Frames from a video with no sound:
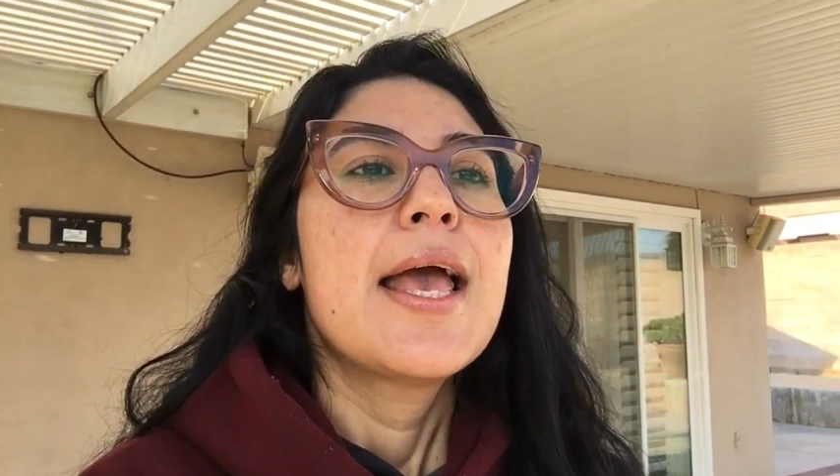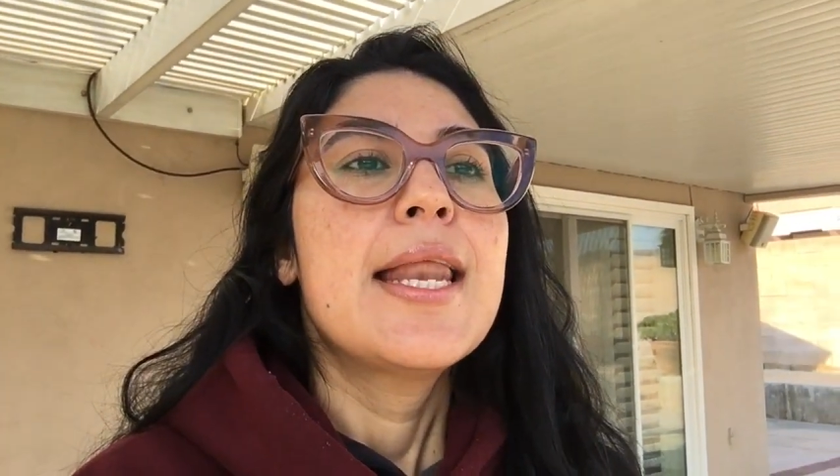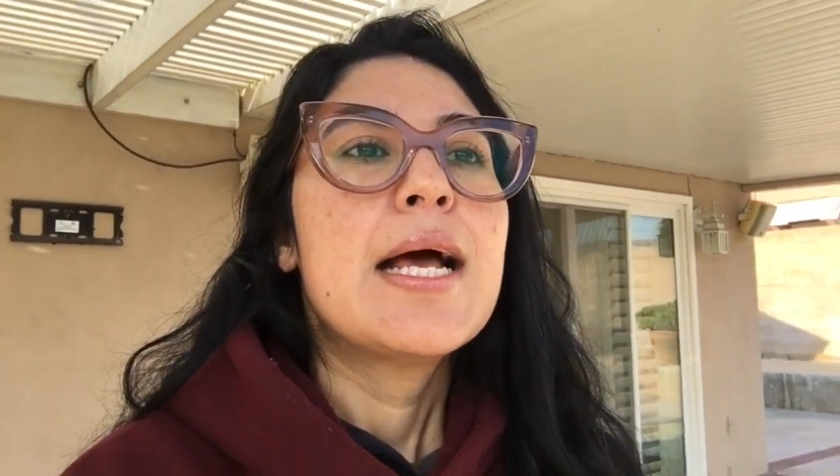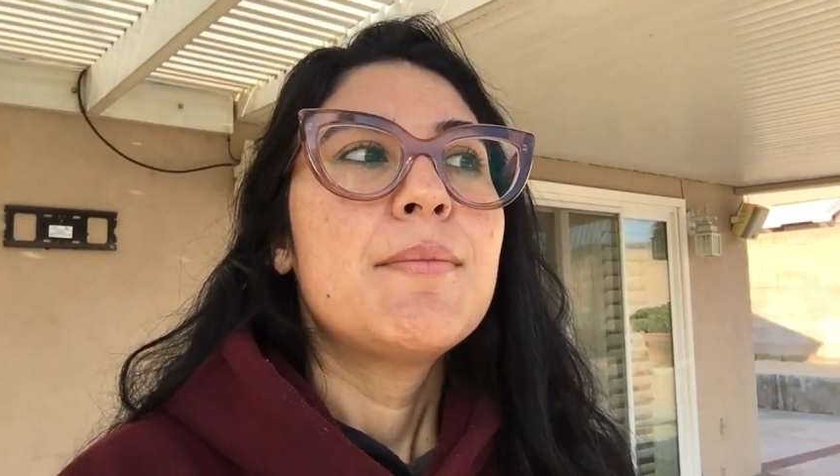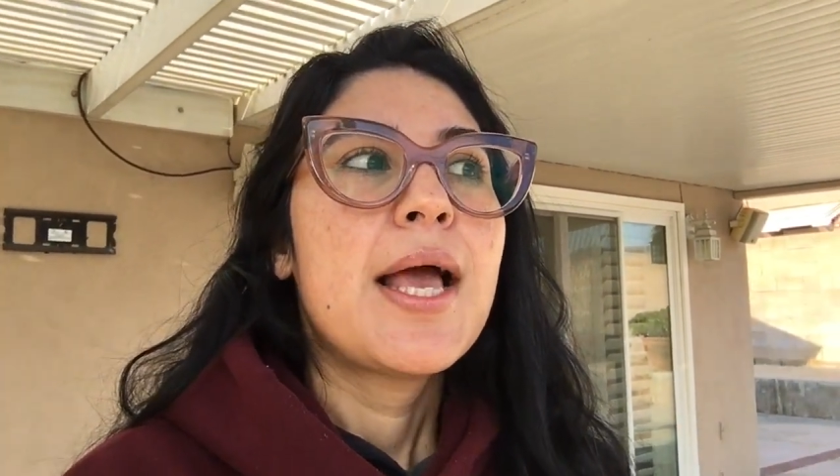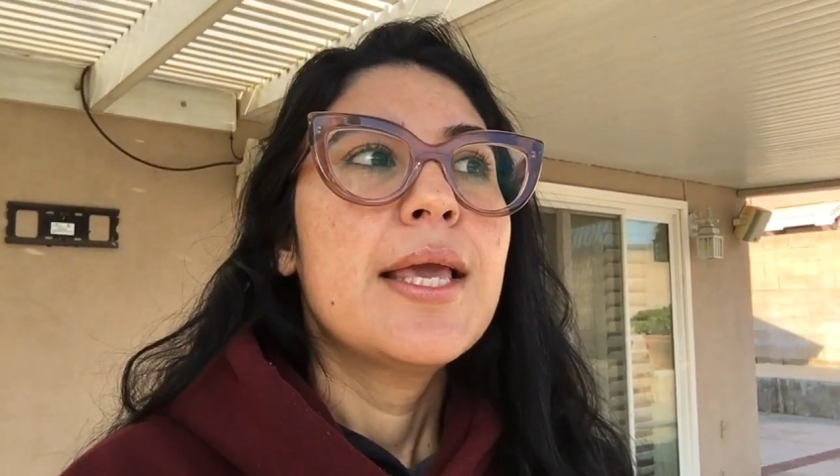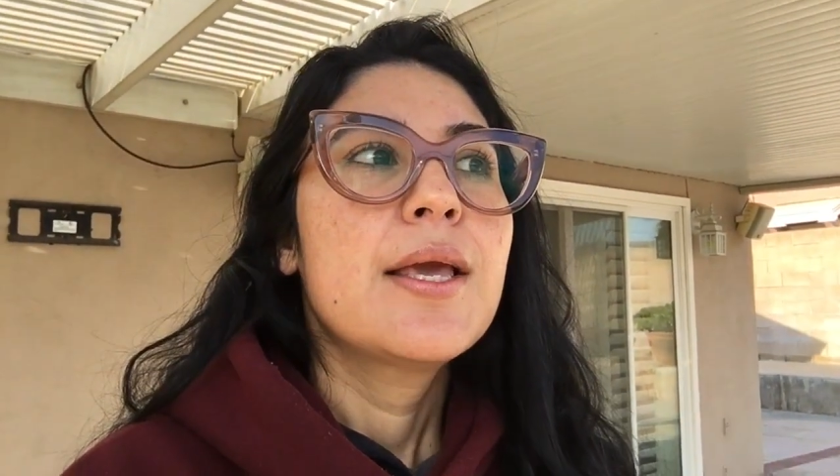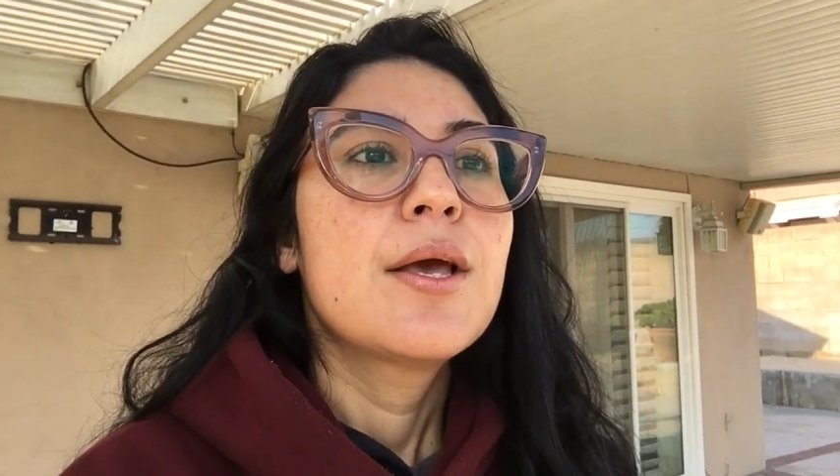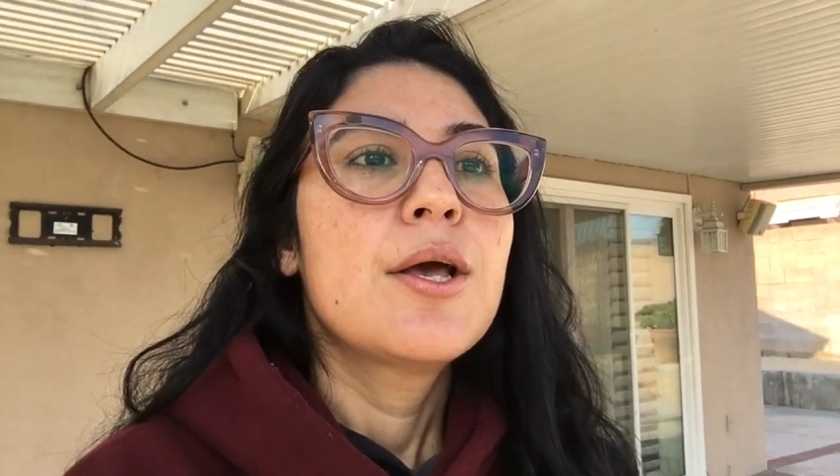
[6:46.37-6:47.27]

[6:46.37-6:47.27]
And I'm like,